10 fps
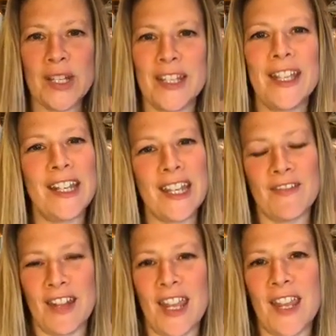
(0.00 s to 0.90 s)
Good
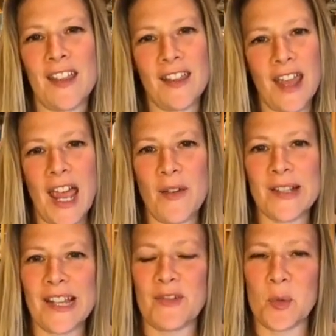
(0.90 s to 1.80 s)
evening. How
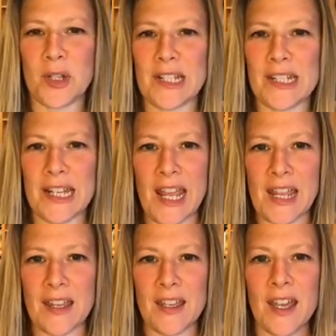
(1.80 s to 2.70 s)
is everybody
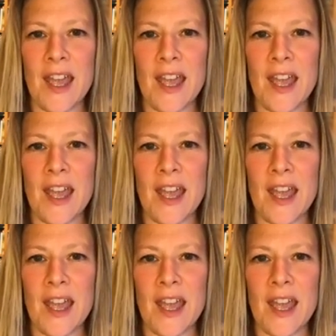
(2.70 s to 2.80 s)
today?